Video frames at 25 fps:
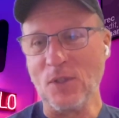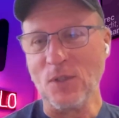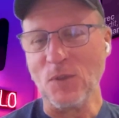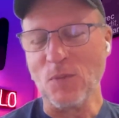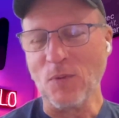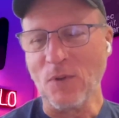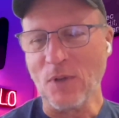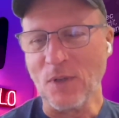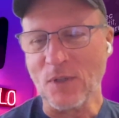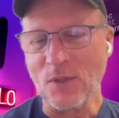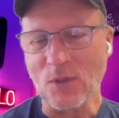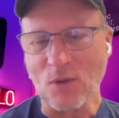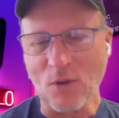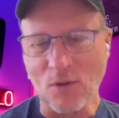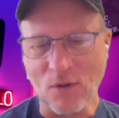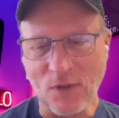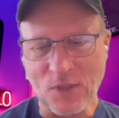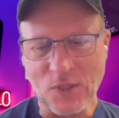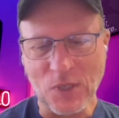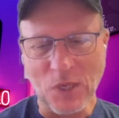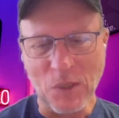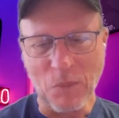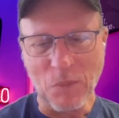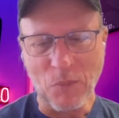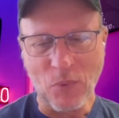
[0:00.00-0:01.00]
just want to score a
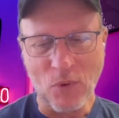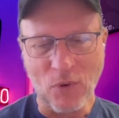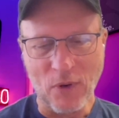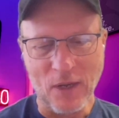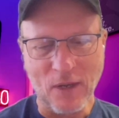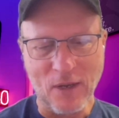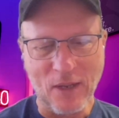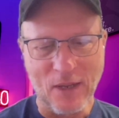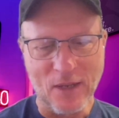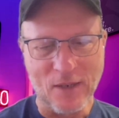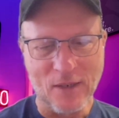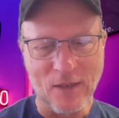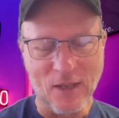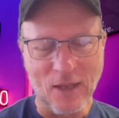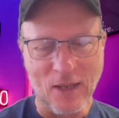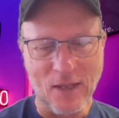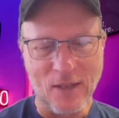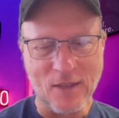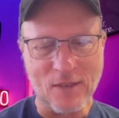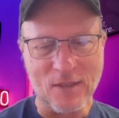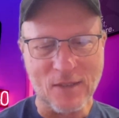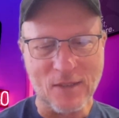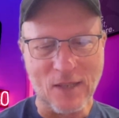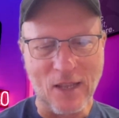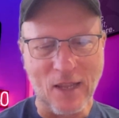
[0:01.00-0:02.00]
cheap point
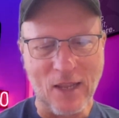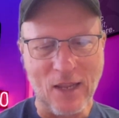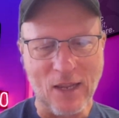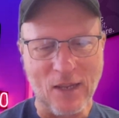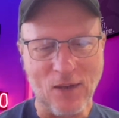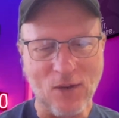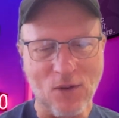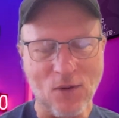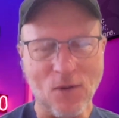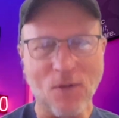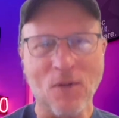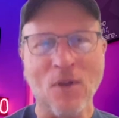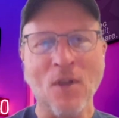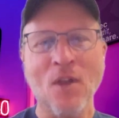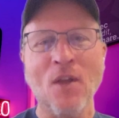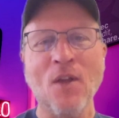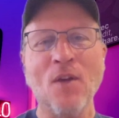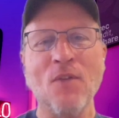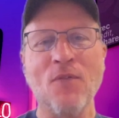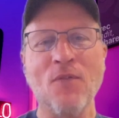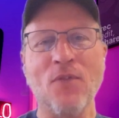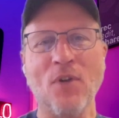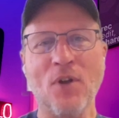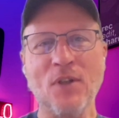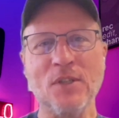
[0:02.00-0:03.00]
and say,
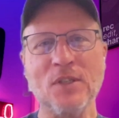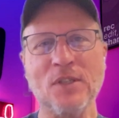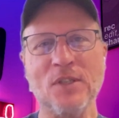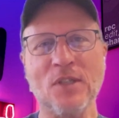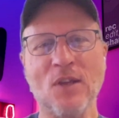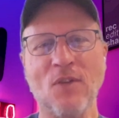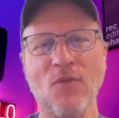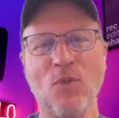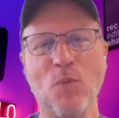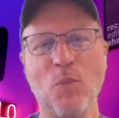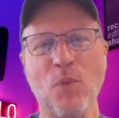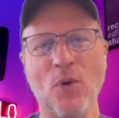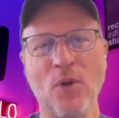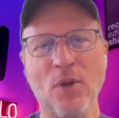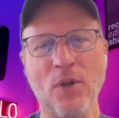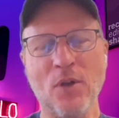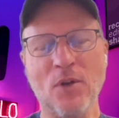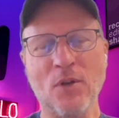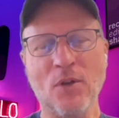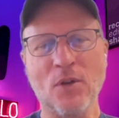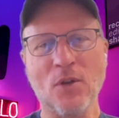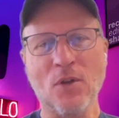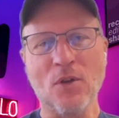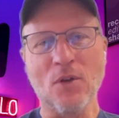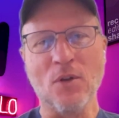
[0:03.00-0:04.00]
find yourself a boy
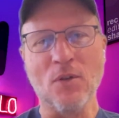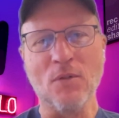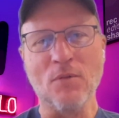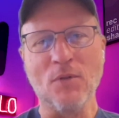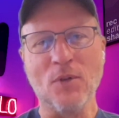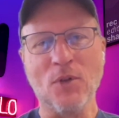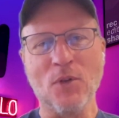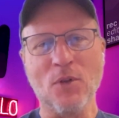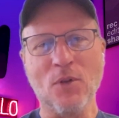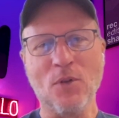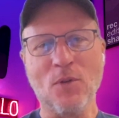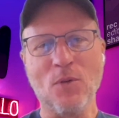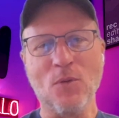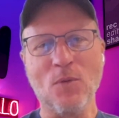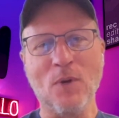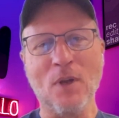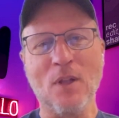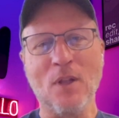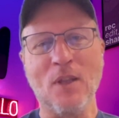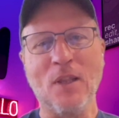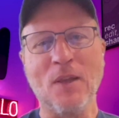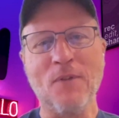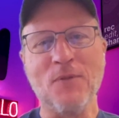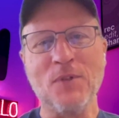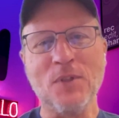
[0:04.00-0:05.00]
or girl who
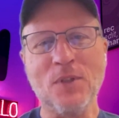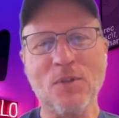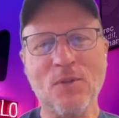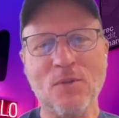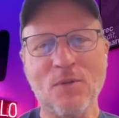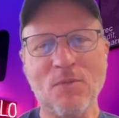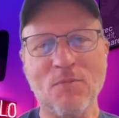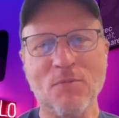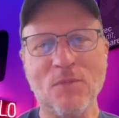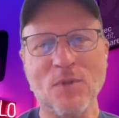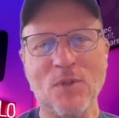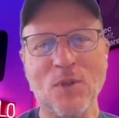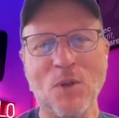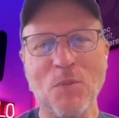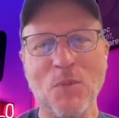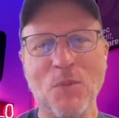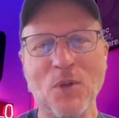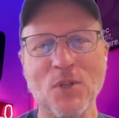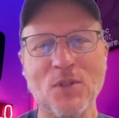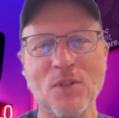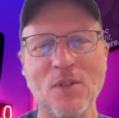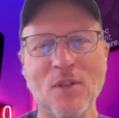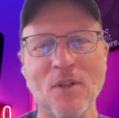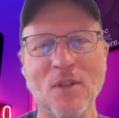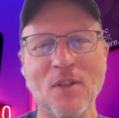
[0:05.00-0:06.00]
loves you so
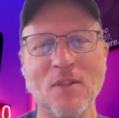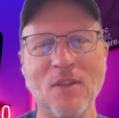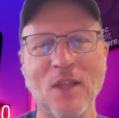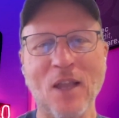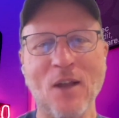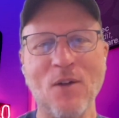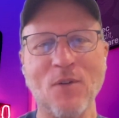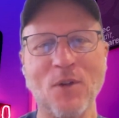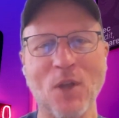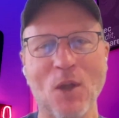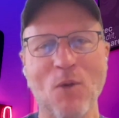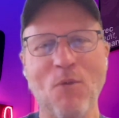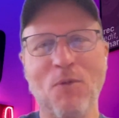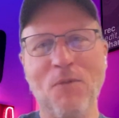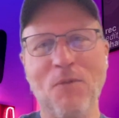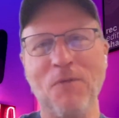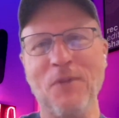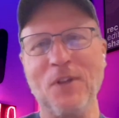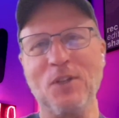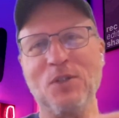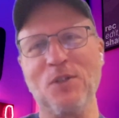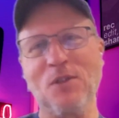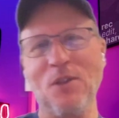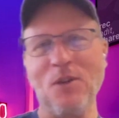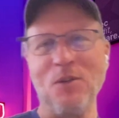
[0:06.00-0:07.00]
much that they'll go and
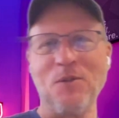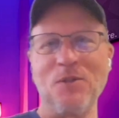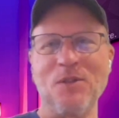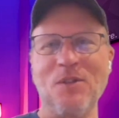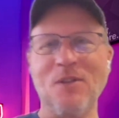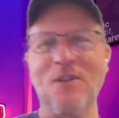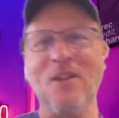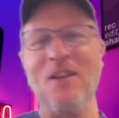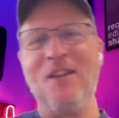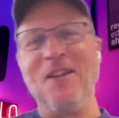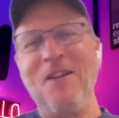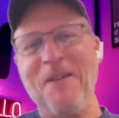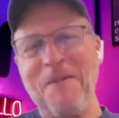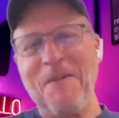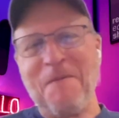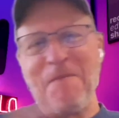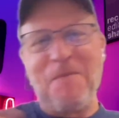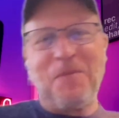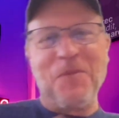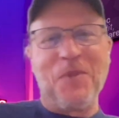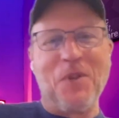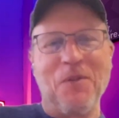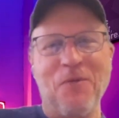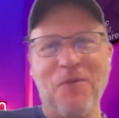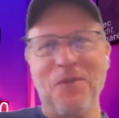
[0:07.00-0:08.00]
fetch those
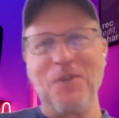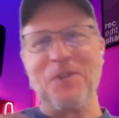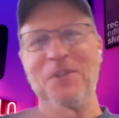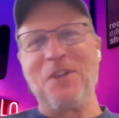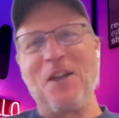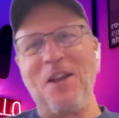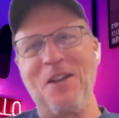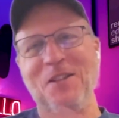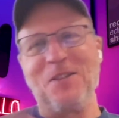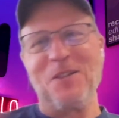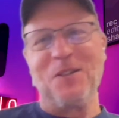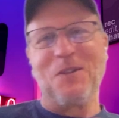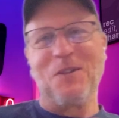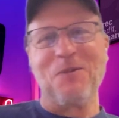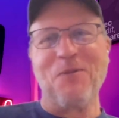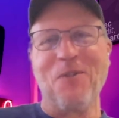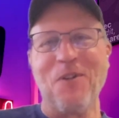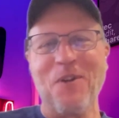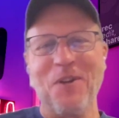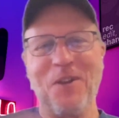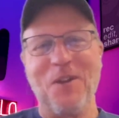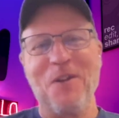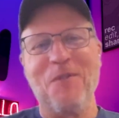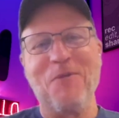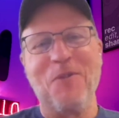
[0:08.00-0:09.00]
different sizes
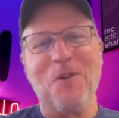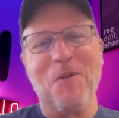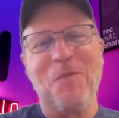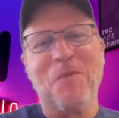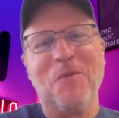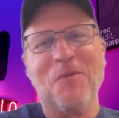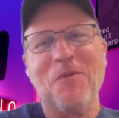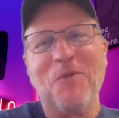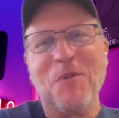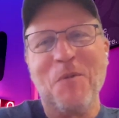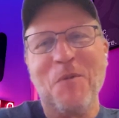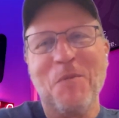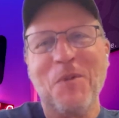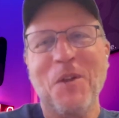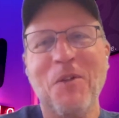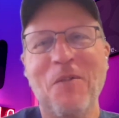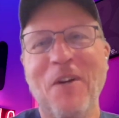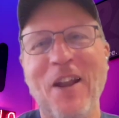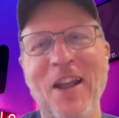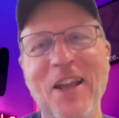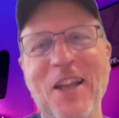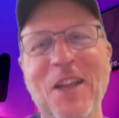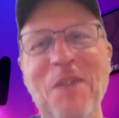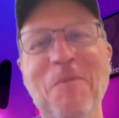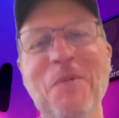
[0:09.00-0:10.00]
for you from the
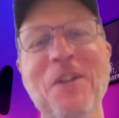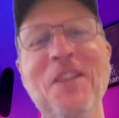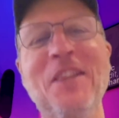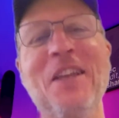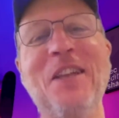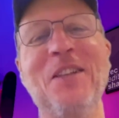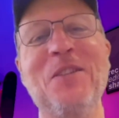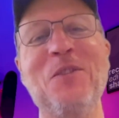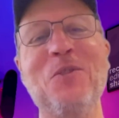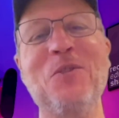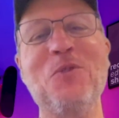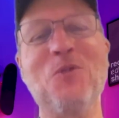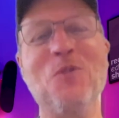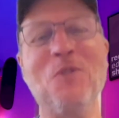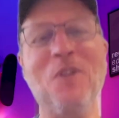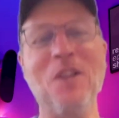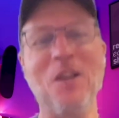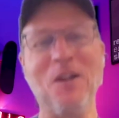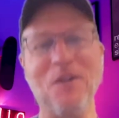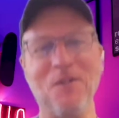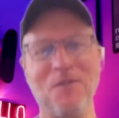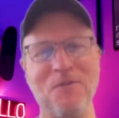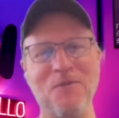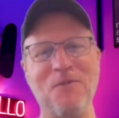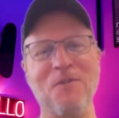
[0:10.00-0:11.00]
rack. I mean, that's true
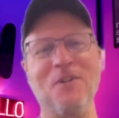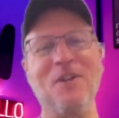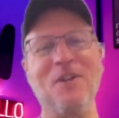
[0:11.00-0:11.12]
love,